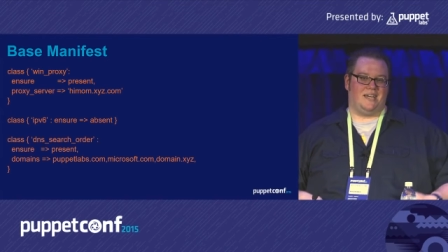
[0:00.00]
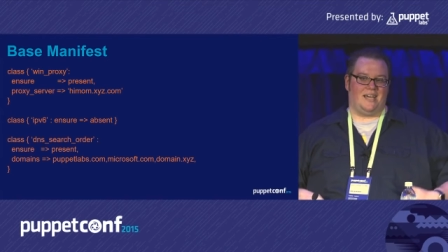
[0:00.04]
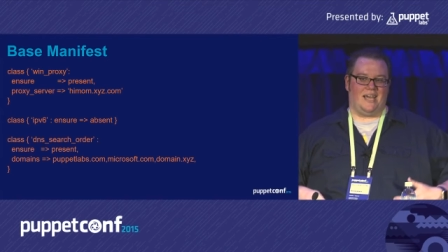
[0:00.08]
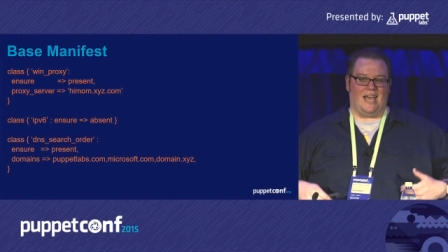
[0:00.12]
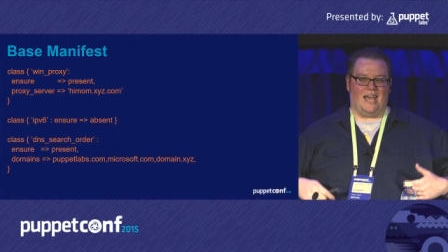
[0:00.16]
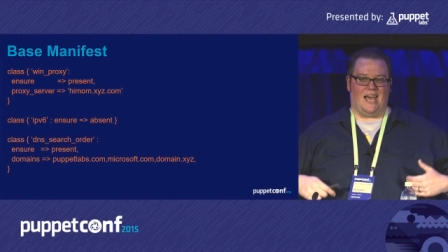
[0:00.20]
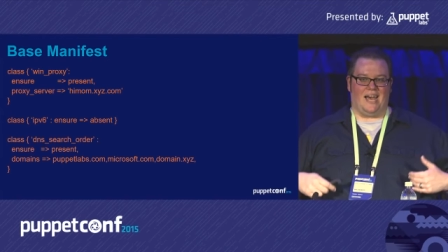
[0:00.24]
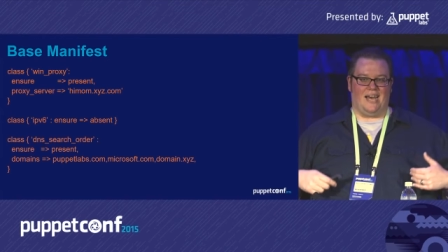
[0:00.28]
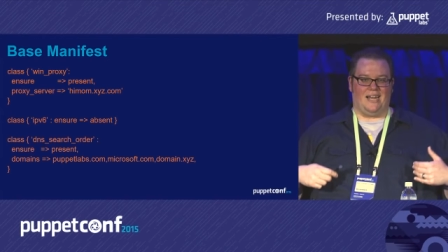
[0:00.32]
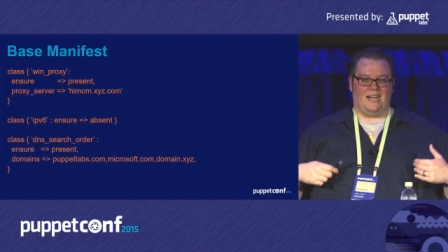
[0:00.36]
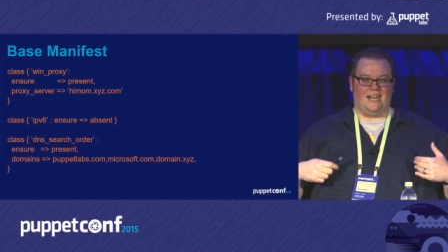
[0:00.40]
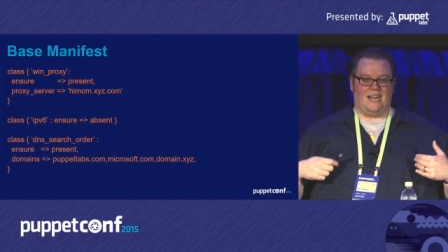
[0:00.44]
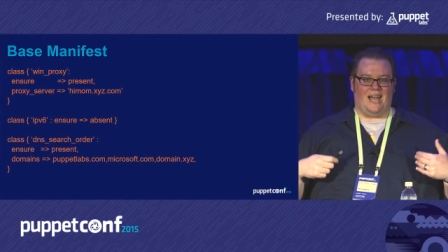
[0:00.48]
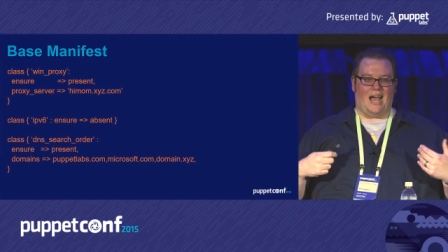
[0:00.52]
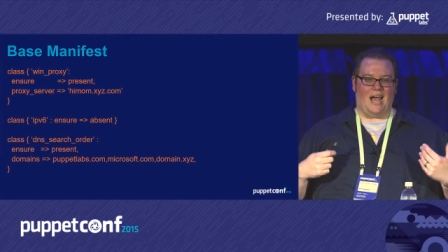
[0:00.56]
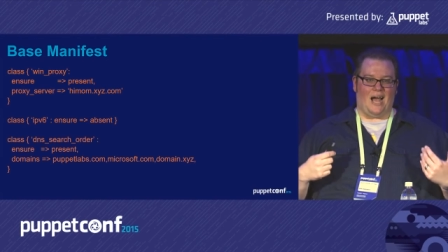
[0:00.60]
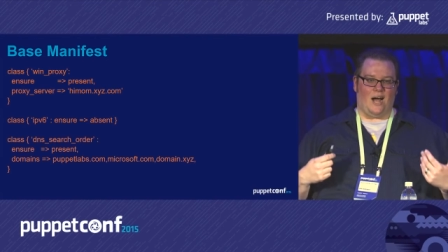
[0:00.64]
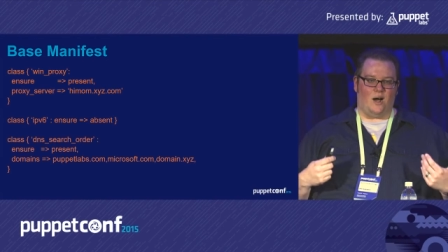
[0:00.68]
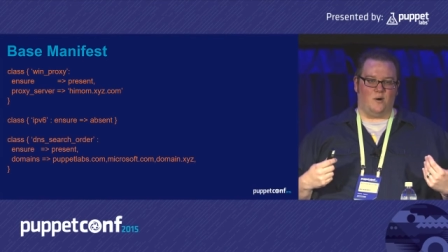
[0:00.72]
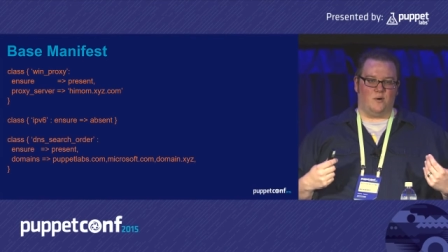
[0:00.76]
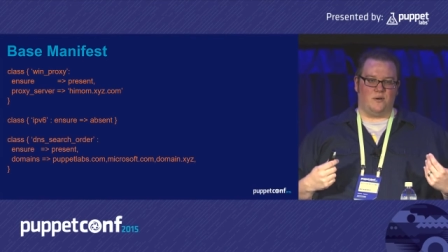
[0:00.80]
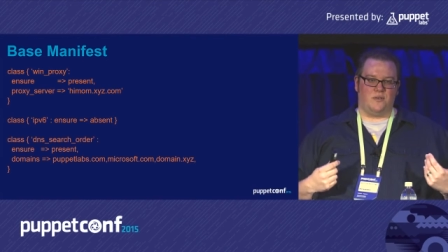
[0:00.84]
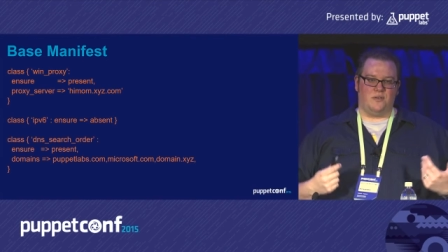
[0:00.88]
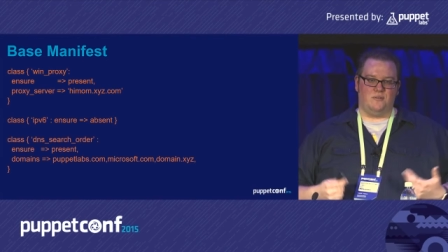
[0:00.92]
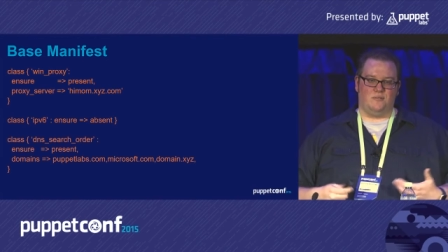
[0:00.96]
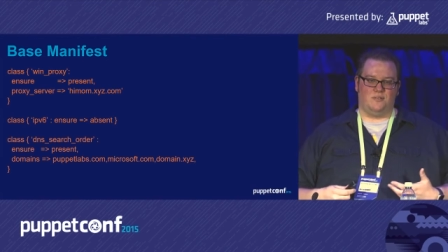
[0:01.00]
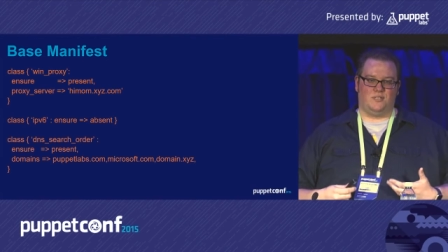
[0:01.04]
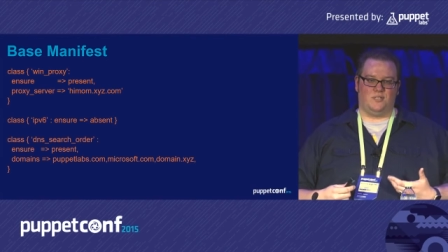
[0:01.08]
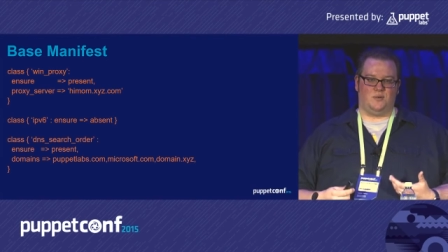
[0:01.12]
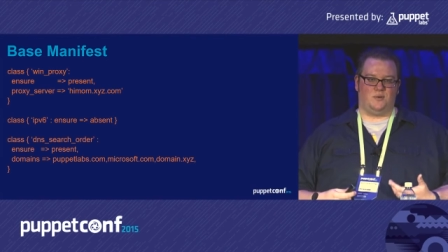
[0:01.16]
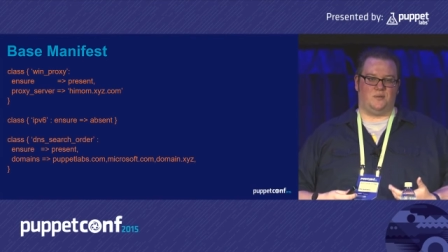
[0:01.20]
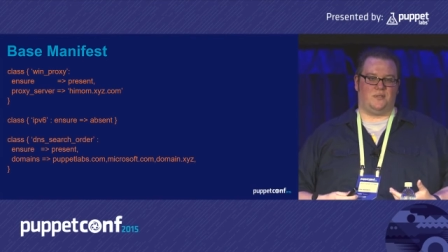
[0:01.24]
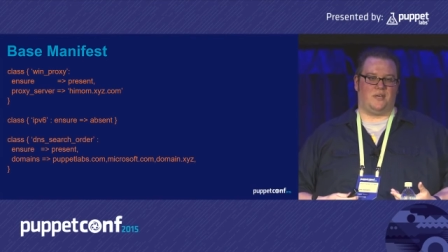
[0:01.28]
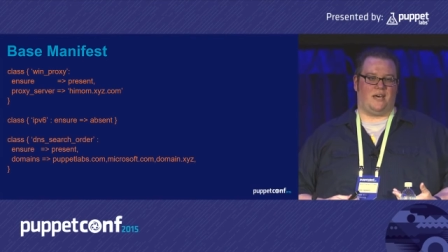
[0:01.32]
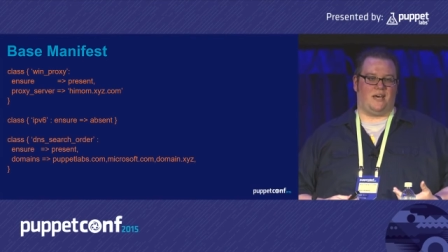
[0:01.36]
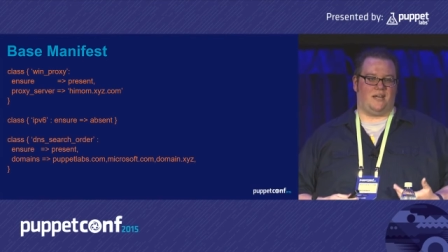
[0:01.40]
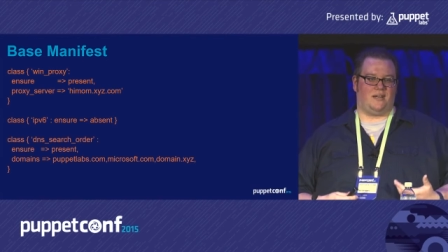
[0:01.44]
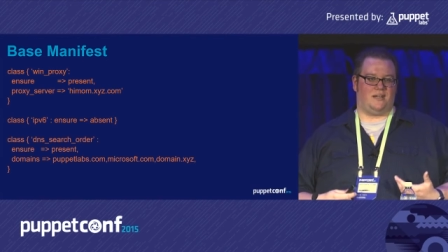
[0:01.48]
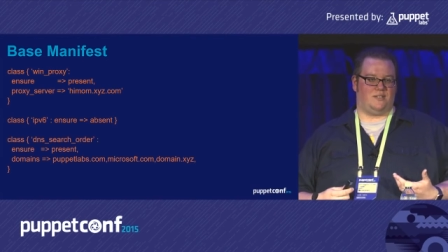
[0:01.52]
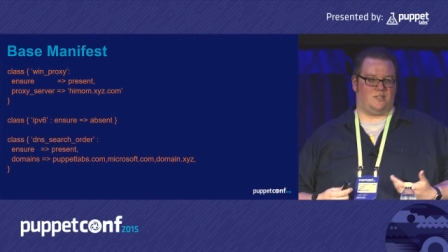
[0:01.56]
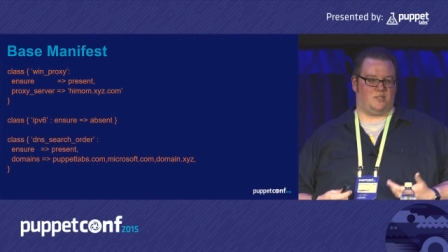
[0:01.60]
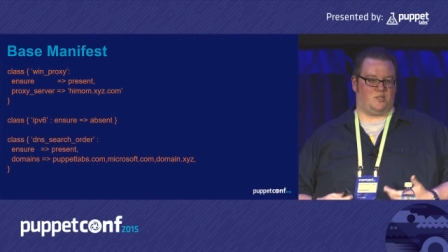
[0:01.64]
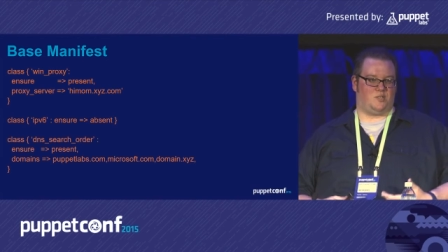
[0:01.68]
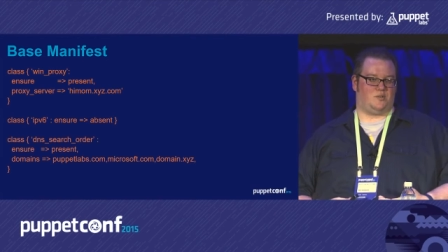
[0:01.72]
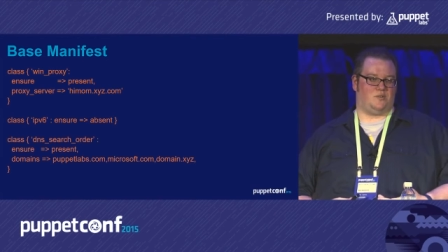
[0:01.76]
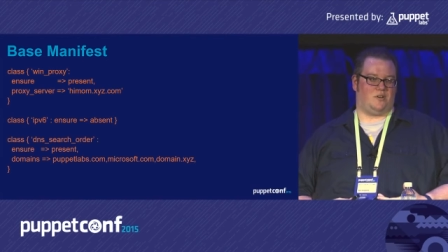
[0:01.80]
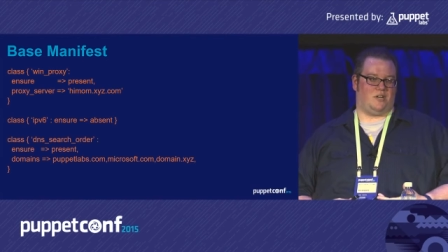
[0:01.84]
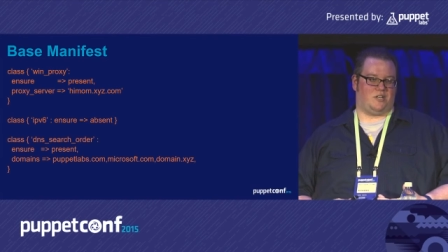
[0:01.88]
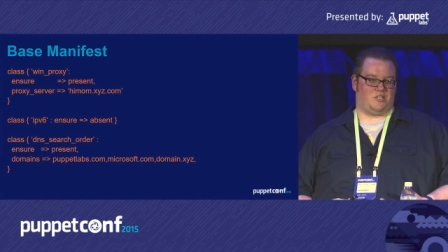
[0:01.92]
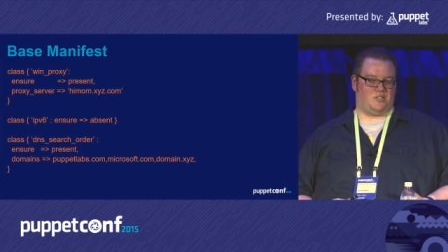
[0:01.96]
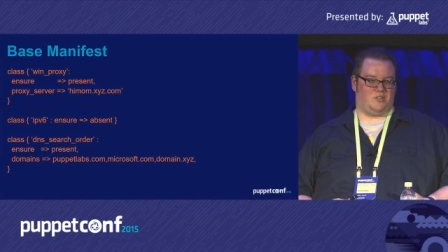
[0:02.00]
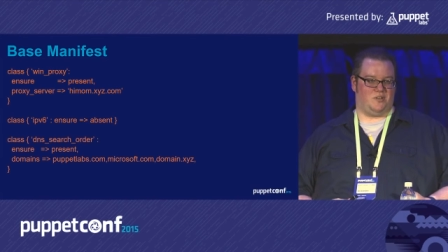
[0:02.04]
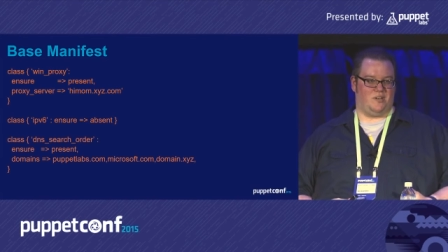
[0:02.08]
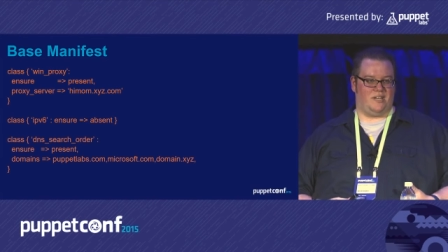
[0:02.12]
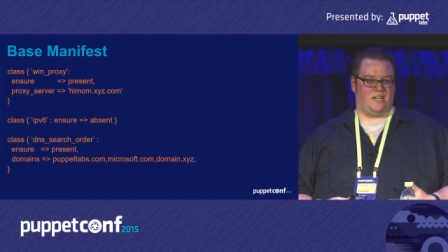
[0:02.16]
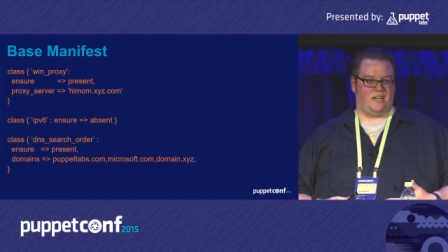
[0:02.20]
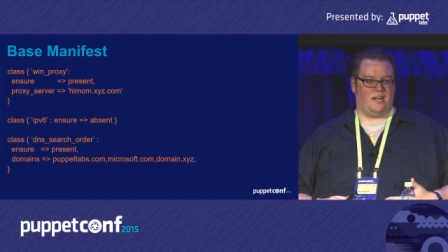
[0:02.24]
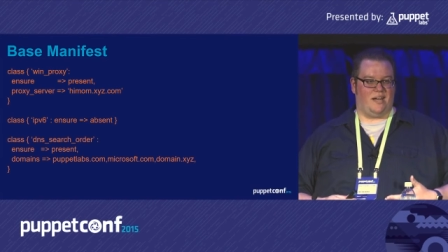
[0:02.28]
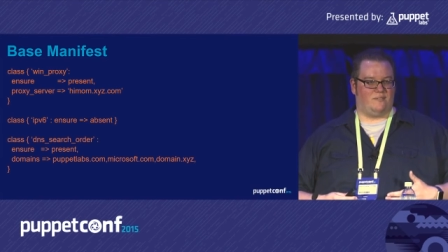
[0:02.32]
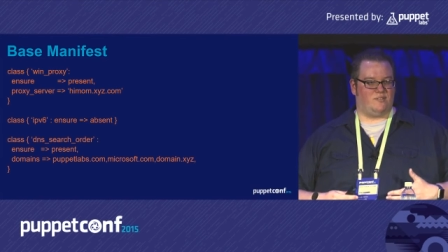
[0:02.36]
And how you do that and structure it.